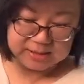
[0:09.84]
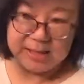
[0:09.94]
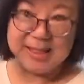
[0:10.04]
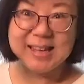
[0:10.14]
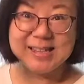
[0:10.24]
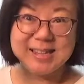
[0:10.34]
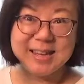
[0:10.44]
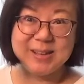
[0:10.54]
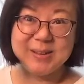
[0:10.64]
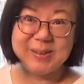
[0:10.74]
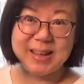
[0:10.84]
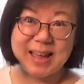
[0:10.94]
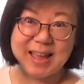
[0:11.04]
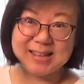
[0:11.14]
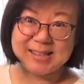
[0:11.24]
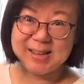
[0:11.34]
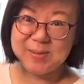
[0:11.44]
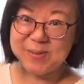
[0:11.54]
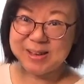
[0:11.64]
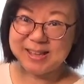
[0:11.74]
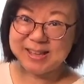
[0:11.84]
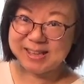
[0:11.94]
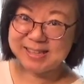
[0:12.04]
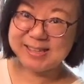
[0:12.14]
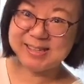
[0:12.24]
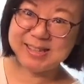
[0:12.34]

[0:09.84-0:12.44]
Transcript: Let's take a look at what it is.